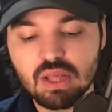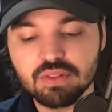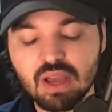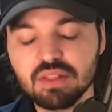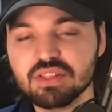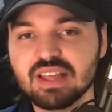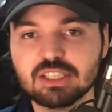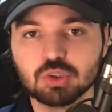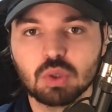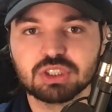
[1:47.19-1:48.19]
The other
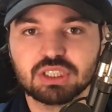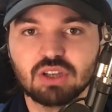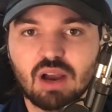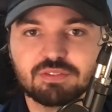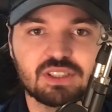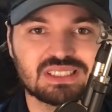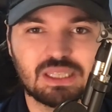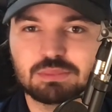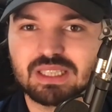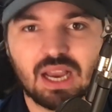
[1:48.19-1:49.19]
thing Georgia can offer is
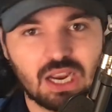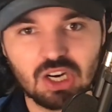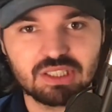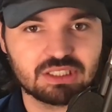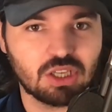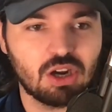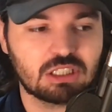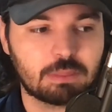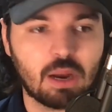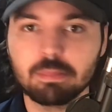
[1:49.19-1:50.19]
something I already talked about,